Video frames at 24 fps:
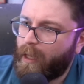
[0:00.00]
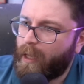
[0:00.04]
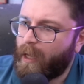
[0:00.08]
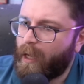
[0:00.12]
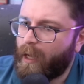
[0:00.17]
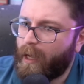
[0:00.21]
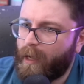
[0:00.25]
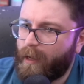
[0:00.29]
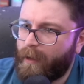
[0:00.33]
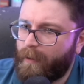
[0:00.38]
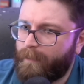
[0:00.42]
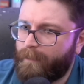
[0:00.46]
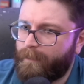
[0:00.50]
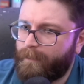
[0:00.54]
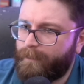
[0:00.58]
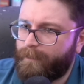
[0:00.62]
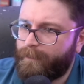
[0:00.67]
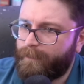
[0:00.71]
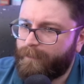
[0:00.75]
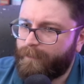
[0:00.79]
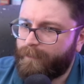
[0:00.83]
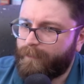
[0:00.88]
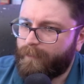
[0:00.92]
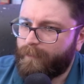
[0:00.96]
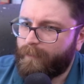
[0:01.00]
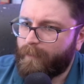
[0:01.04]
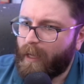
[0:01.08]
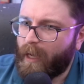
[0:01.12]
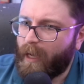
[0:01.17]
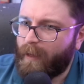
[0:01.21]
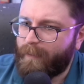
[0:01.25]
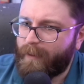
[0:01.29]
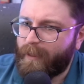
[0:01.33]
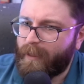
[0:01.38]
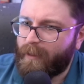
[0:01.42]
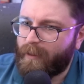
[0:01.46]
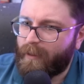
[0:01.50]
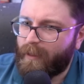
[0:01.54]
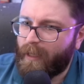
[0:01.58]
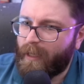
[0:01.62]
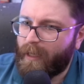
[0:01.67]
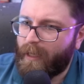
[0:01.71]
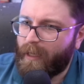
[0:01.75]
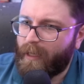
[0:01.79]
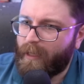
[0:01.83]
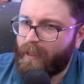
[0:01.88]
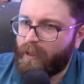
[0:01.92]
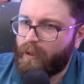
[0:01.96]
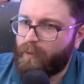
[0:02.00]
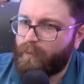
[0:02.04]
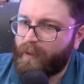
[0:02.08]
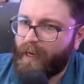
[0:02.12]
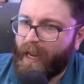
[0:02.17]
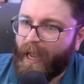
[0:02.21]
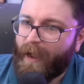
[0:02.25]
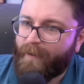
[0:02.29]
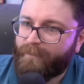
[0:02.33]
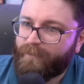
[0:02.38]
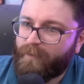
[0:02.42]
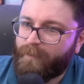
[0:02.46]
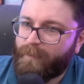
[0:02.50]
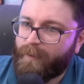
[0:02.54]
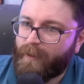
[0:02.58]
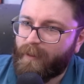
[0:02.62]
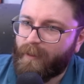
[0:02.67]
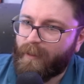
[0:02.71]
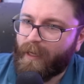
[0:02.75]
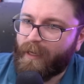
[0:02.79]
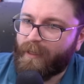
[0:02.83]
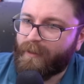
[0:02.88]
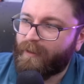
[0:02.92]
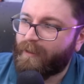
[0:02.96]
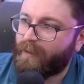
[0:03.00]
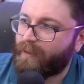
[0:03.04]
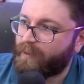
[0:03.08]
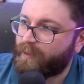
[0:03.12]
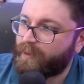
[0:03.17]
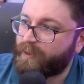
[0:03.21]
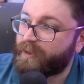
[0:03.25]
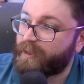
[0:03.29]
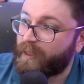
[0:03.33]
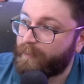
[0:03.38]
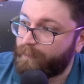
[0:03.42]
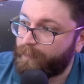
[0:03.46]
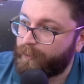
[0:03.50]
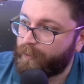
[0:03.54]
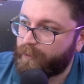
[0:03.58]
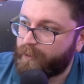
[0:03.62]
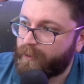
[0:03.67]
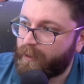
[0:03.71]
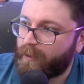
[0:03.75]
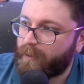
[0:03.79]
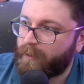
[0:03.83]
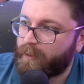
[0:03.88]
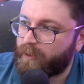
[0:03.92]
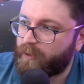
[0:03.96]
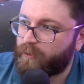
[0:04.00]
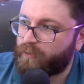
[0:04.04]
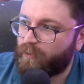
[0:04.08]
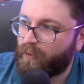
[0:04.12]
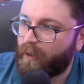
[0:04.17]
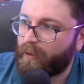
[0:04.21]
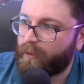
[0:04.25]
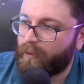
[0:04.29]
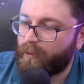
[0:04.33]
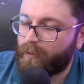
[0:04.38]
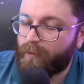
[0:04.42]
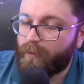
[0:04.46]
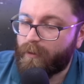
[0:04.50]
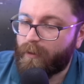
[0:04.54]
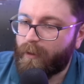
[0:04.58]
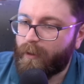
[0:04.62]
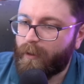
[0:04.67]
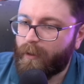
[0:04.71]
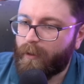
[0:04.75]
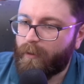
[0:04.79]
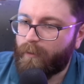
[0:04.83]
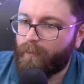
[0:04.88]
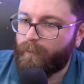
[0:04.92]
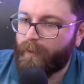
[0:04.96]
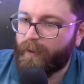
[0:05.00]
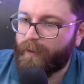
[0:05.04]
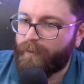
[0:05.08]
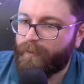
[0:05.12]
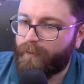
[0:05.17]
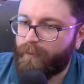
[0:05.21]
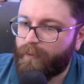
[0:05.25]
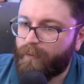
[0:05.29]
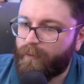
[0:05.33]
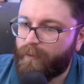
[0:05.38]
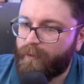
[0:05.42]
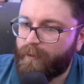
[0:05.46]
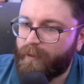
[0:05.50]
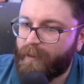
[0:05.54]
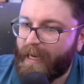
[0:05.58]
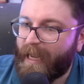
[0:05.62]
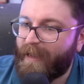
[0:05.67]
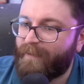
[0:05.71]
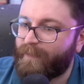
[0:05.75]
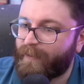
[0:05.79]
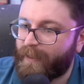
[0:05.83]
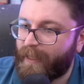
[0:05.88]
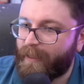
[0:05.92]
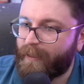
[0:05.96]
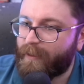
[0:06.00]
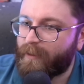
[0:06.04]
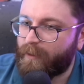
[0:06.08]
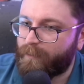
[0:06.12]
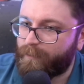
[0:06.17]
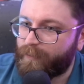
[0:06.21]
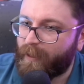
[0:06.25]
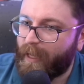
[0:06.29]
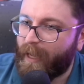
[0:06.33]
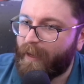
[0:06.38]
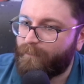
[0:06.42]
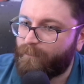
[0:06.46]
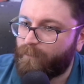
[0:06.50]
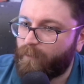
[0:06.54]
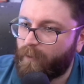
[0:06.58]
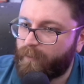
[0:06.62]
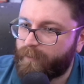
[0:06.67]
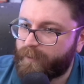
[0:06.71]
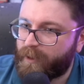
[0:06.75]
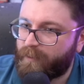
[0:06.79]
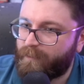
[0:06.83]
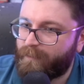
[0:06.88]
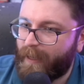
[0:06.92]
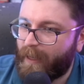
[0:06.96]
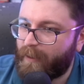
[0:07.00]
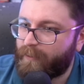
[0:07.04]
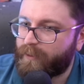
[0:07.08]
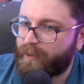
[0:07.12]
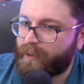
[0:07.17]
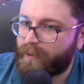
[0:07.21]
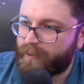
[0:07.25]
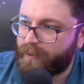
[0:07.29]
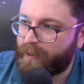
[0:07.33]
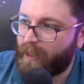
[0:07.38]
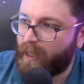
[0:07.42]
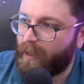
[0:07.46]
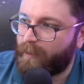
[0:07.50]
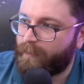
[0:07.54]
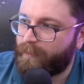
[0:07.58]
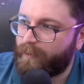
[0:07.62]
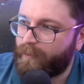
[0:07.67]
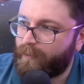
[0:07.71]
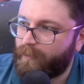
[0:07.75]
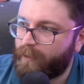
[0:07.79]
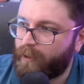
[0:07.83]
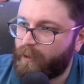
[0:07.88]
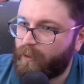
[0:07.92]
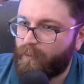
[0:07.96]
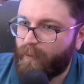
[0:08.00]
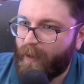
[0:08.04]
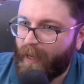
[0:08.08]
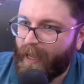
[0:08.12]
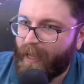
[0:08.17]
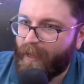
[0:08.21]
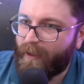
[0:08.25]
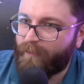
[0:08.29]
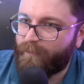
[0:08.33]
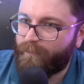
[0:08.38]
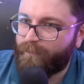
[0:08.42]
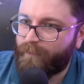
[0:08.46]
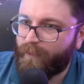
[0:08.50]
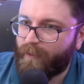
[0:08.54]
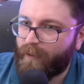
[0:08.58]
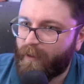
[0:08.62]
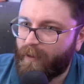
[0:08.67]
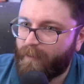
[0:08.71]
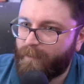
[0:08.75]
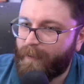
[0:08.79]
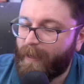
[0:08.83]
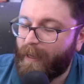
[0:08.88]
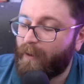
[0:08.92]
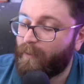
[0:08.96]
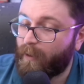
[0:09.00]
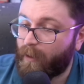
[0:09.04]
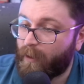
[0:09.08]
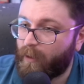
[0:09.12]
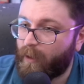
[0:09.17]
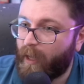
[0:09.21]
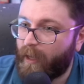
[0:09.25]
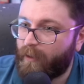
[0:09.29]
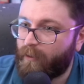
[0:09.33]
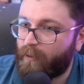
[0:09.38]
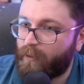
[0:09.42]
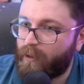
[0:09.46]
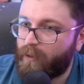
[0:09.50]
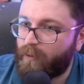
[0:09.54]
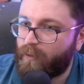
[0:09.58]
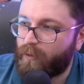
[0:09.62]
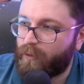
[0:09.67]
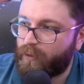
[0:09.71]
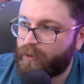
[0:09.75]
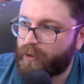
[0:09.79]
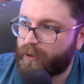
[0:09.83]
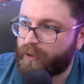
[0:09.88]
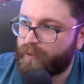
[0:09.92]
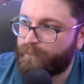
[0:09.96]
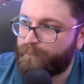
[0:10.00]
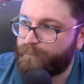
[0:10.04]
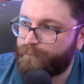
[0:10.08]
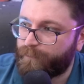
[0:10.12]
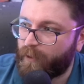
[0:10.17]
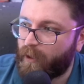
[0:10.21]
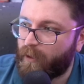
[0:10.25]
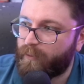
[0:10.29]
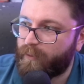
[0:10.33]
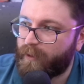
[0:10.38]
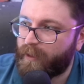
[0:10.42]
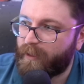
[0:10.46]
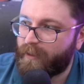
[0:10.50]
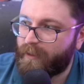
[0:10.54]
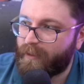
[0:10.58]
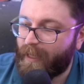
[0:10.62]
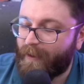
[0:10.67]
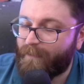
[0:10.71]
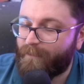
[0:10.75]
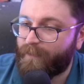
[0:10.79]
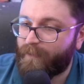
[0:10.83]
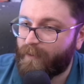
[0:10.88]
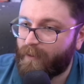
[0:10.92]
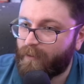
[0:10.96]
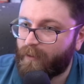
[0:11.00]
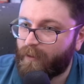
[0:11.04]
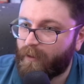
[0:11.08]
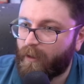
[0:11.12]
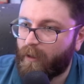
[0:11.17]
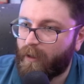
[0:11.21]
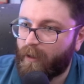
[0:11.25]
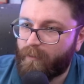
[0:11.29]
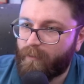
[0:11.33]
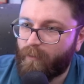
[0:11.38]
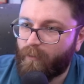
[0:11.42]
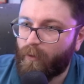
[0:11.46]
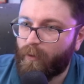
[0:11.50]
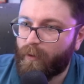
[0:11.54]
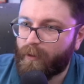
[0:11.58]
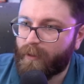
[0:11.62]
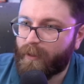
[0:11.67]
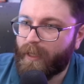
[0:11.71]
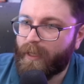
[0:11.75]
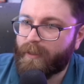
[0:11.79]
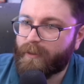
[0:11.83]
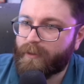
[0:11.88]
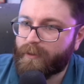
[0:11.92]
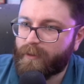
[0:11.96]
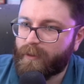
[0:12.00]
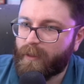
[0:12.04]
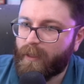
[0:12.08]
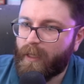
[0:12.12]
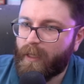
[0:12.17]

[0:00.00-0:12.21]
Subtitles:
You would have to be, I think, a simpleton to struggle with navigating the platforms and bounces up. You have a paraglider you can just float indefinitely on, more or less.